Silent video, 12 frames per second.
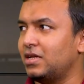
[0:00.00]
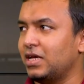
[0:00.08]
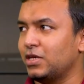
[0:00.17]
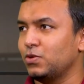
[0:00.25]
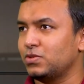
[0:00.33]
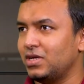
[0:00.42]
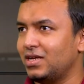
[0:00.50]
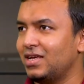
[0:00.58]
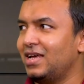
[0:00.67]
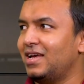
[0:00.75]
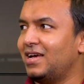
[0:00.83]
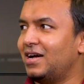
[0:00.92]
like you said,
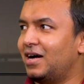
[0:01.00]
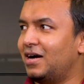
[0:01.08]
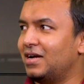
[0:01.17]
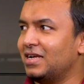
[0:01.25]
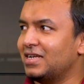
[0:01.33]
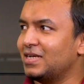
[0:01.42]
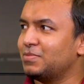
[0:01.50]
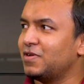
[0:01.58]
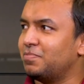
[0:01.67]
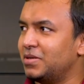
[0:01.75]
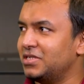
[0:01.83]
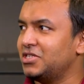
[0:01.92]
in terms
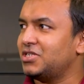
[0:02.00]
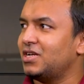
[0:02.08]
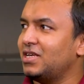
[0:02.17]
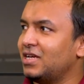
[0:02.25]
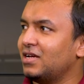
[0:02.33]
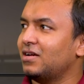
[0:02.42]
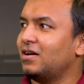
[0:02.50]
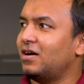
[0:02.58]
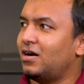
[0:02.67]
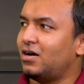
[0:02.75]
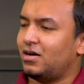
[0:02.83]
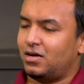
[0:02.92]
of positioning,
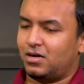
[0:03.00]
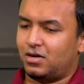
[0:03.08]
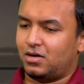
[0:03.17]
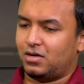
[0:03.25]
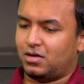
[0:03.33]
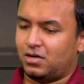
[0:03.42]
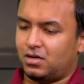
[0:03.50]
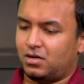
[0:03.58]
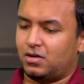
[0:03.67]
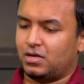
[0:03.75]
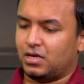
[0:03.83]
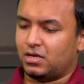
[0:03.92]

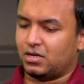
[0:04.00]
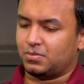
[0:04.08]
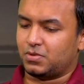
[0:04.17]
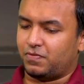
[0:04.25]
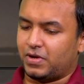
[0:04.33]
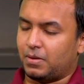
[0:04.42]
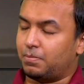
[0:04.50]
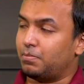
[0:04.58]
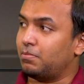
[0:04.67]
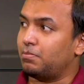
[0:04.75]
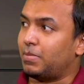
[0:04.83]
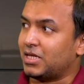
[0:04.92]
in terms of where
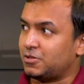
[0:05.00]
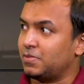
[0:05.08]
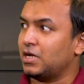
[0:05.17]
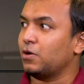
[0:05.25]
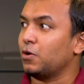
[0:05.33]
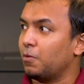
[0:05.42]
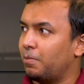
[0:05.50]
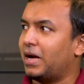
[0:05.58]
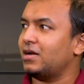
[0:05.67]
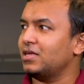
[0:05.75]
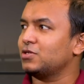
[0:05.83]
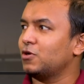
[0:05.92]
batsmen are going to
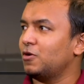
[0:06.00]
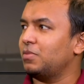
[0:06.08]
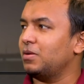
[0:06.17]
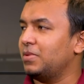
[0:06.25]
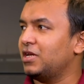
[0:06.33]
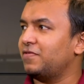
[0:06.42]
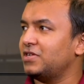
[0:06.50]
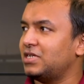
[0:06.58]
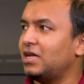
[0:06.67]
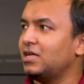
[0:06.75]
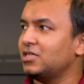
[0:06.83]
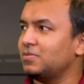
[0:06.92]
bat, is going to be a bit of a
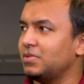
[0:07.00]
challenge,